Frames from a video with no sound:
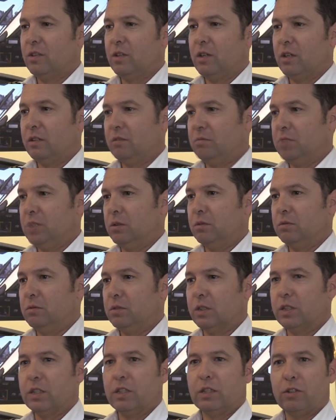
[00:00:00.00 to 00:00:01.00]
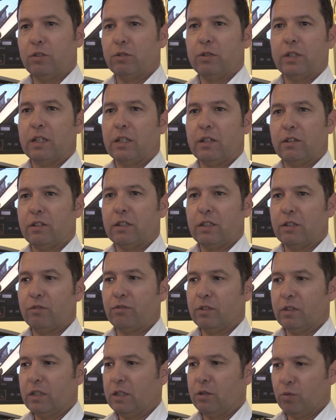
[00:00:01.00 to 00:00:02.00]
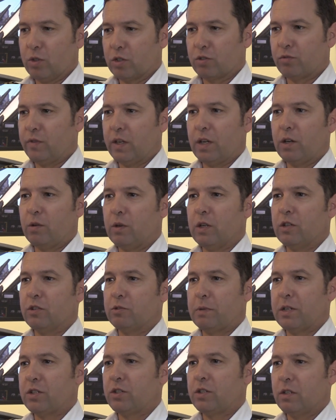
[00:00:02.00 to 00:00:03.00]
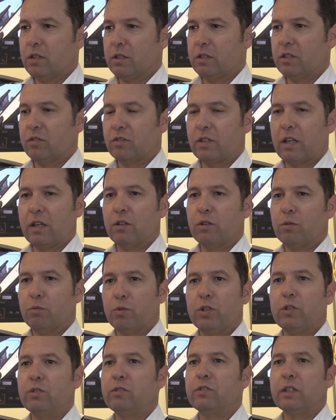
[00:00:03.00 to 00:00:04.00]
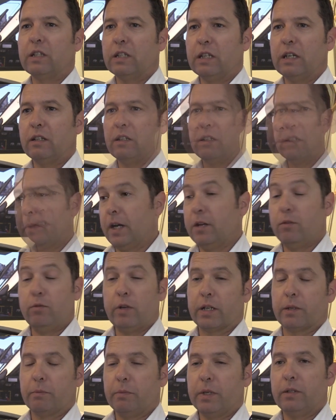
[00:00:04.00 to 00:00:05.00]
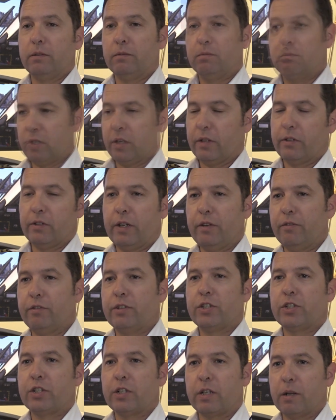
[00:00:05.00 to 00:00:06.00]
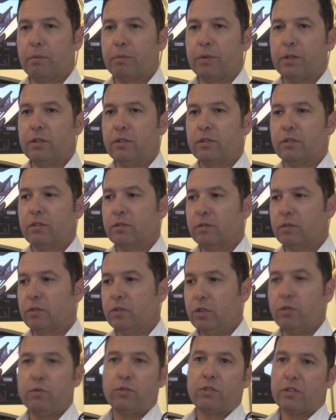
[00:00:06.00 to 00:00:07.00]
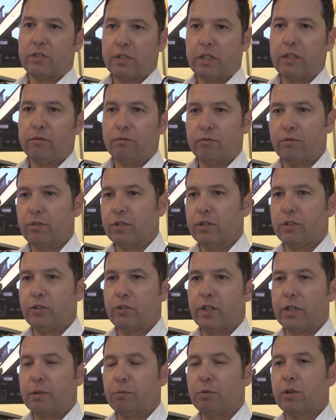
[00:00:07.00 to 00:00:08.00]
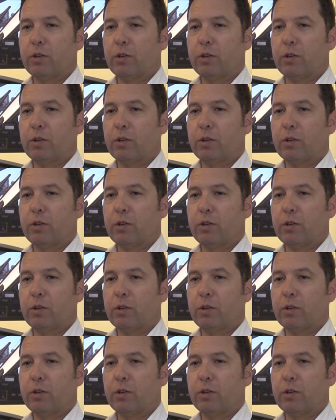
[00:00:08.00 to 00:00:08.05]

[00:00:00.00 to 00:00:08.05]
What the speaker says: we're not, looking at doing anything differently. It works very well, especially on the scale that we're using it at. I'd recommend to other aviation companies to use ASCENT for their training